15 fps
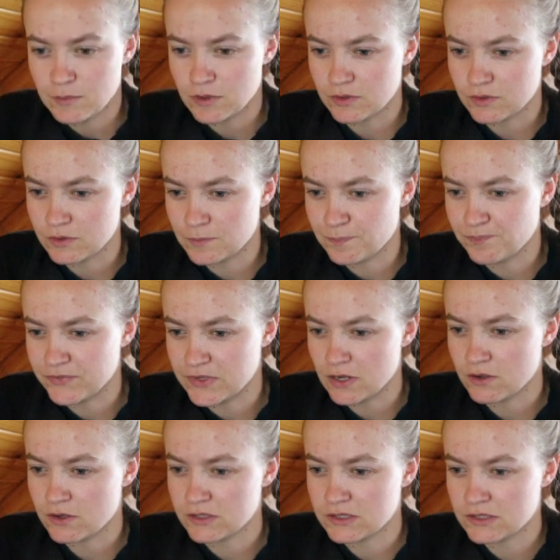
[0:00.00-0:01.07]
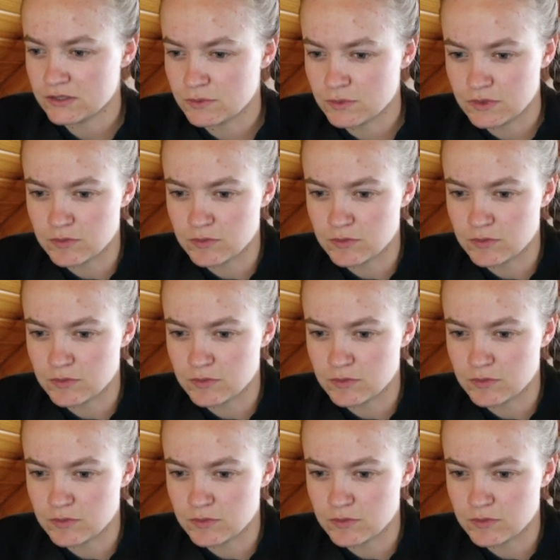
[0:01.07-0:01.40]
Asked,